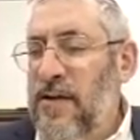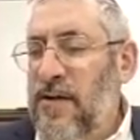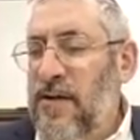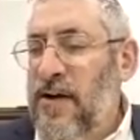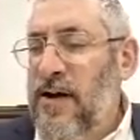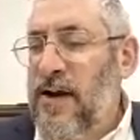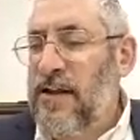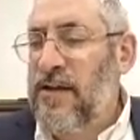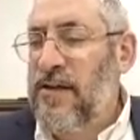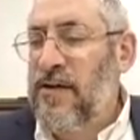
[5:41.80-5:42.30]

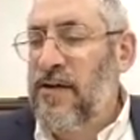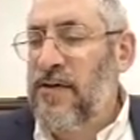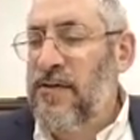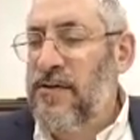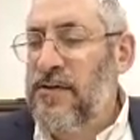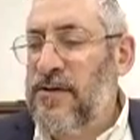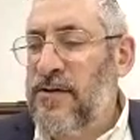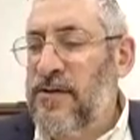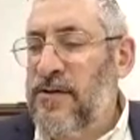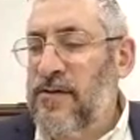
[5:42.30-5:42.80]
Look at
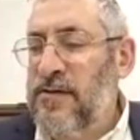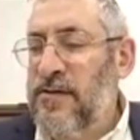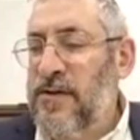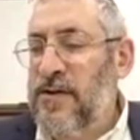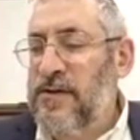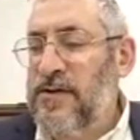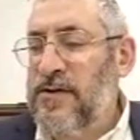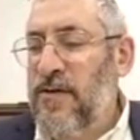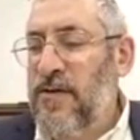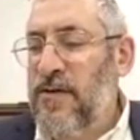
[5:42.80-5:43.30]
those who,
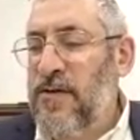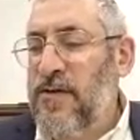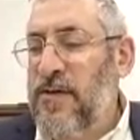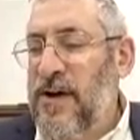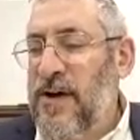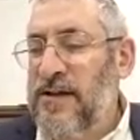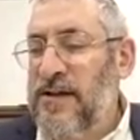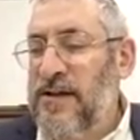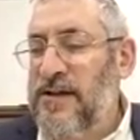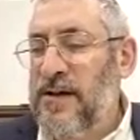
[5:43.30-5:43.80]
there's no one
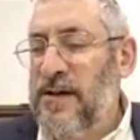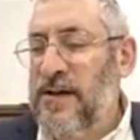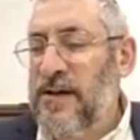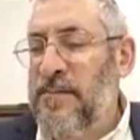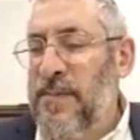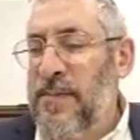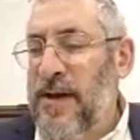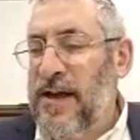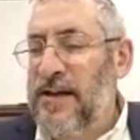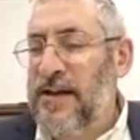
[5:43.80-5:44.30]
who has
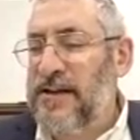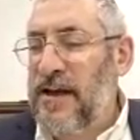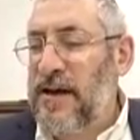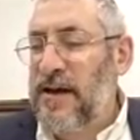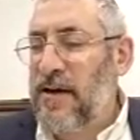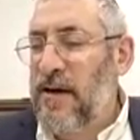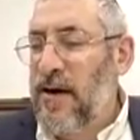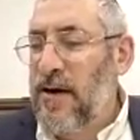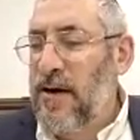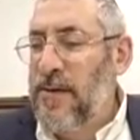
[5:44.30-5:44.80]
pains
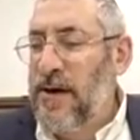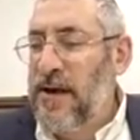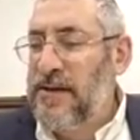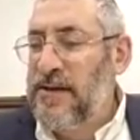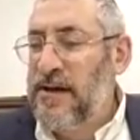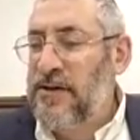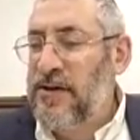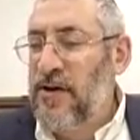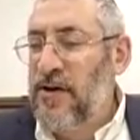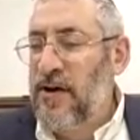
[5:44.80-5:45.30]
like our
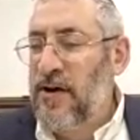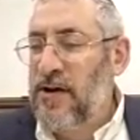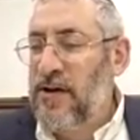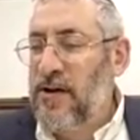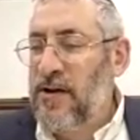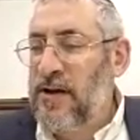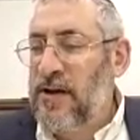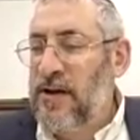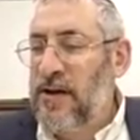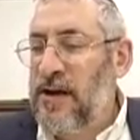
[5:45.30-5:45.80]
pains. Asher
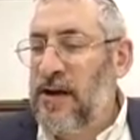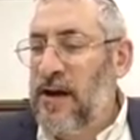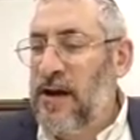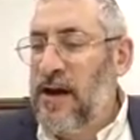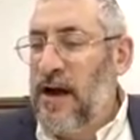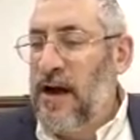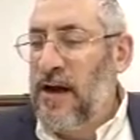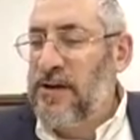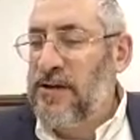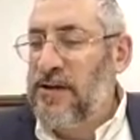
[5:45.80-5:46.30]
oily,
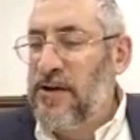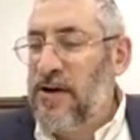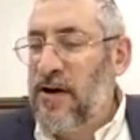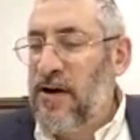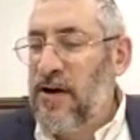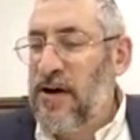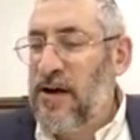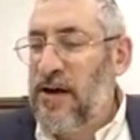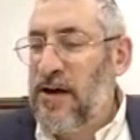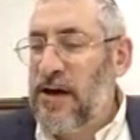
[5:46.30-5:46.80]
Asher
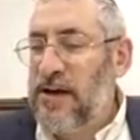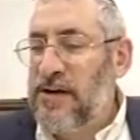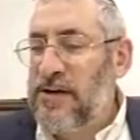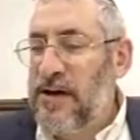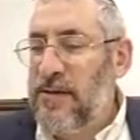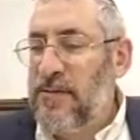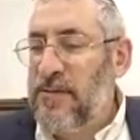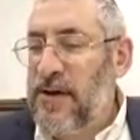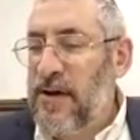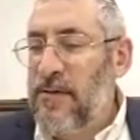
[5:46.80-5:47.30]
choiga
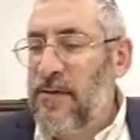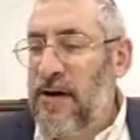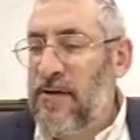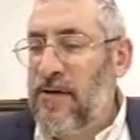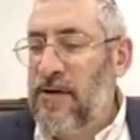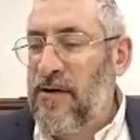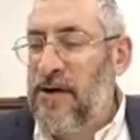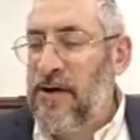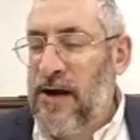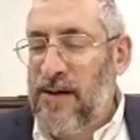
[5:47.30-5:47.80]
Hashem b'yom
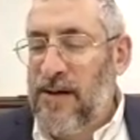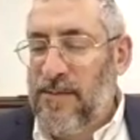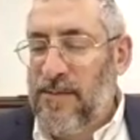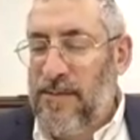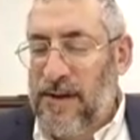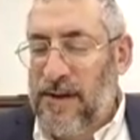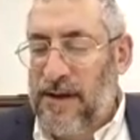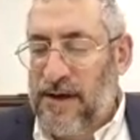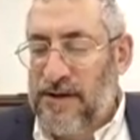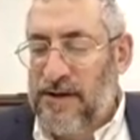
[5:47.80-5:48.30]

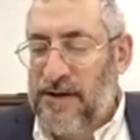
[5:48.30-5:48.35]
charanah.